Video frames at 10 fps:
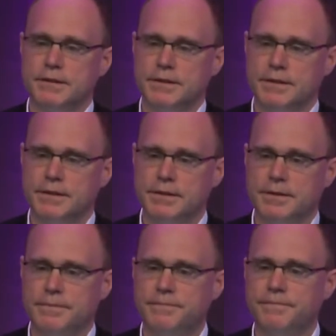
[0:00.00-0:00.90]

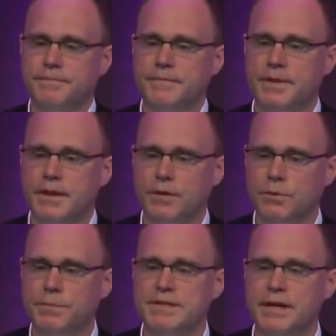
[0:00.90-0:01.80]

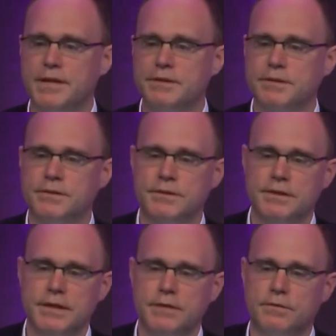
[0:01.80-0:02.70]
will be sent to
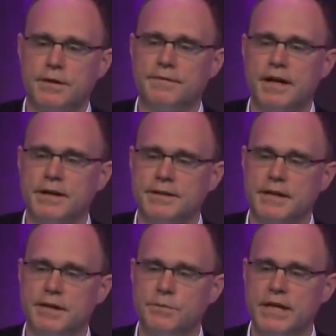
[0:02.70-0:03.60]
the LoRaWAN
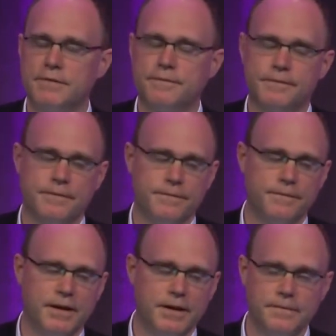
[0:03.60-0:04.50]
antenna. We have
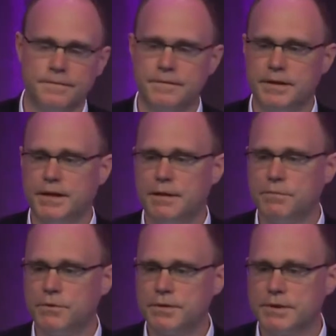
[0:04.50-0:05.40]
5 in
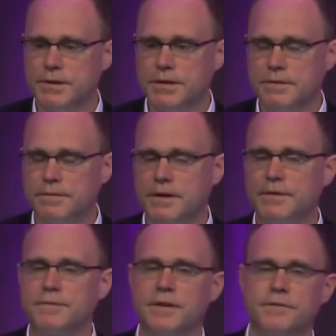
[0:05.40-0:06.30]
Hamburg,
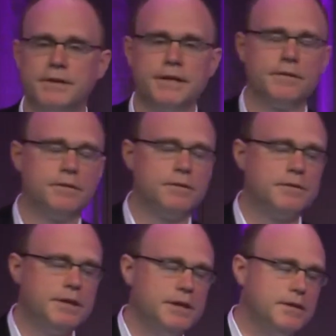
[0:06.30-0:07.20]
5 covering all
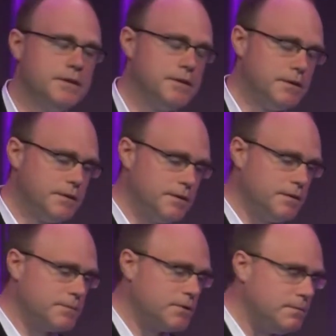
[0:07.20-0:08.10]
the
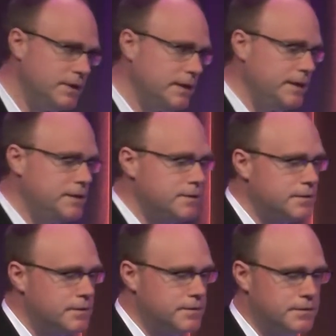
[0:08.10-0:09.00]

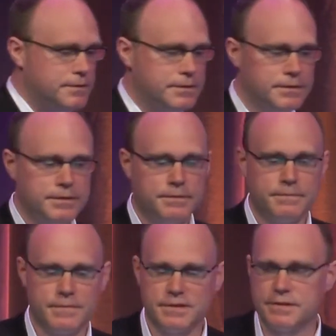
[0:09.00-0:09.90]
complete
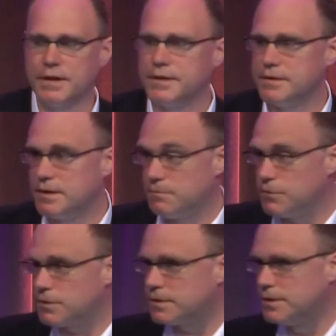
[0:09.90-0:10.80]
site in
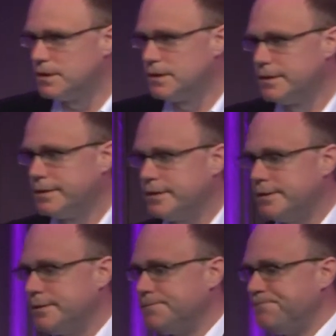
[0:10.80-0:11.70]
Hamburg.
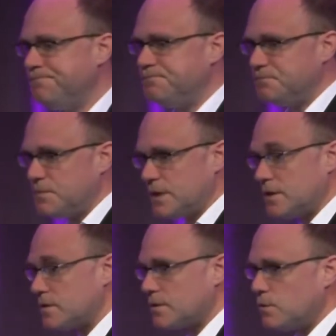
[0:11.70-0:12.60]
That
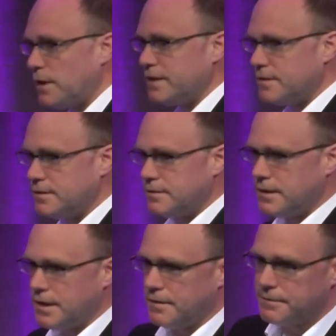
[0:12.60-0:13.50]
is quite
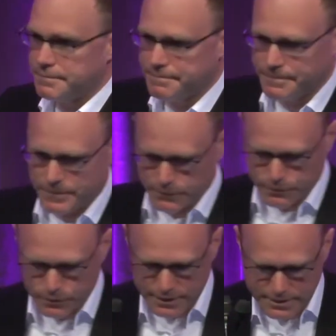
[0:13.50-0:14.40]
enough
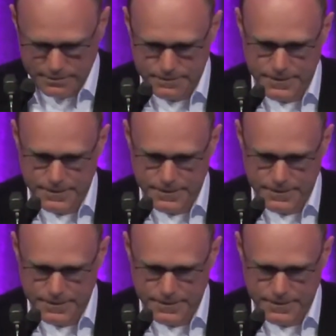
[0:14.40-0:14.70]
for us.